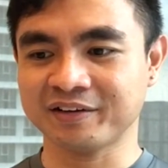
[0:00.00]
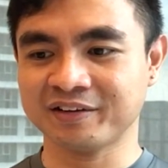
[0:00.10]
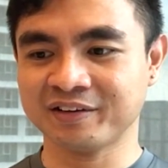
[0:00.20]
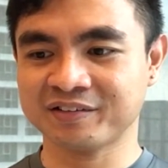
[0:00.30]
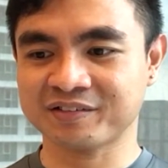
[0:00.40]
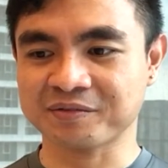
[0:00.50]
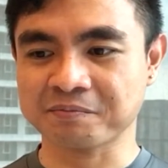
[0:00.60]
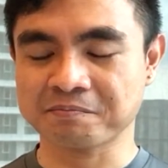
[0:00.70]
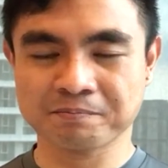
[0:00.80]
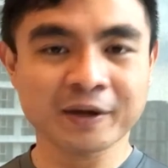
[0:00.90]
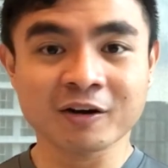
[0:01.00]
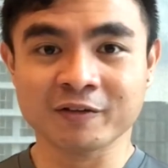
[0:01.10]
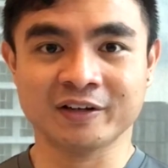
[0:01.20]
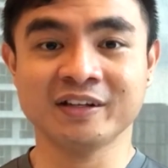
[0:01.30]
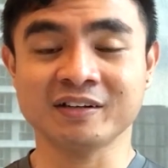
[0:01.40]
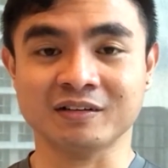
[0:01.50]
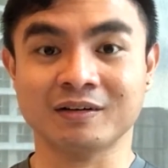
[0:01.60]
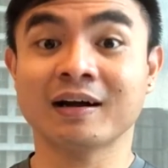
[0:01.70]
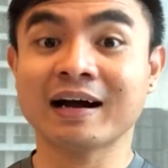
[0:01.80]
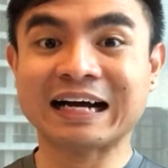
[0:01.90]
this big of a deal
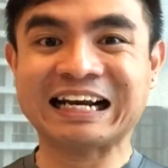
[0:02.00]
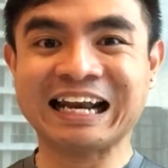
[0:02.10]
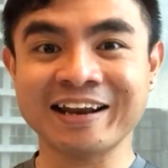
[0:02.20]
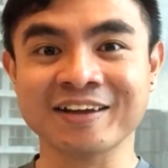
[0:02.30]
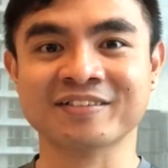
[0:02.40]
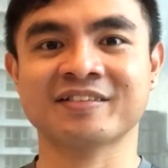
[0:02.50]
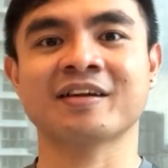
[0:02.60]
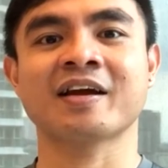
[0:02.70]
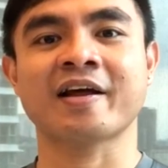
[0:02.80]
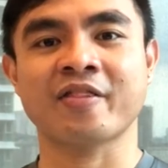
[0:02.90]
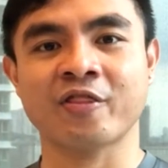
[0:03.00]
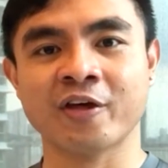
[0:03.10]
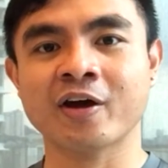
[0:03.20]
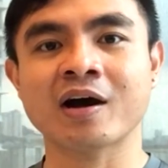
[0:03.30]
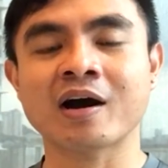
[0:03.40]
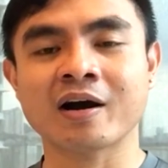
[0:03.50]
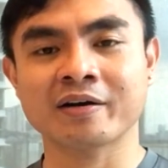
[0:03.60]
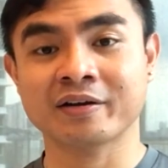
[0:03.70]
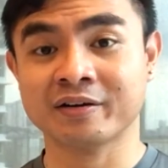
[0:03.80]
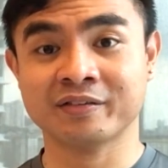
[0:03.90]
unless there
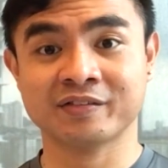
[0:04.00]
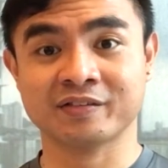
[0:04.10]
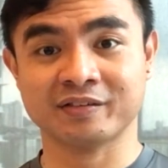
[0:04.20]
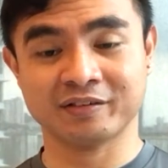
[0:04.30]
is,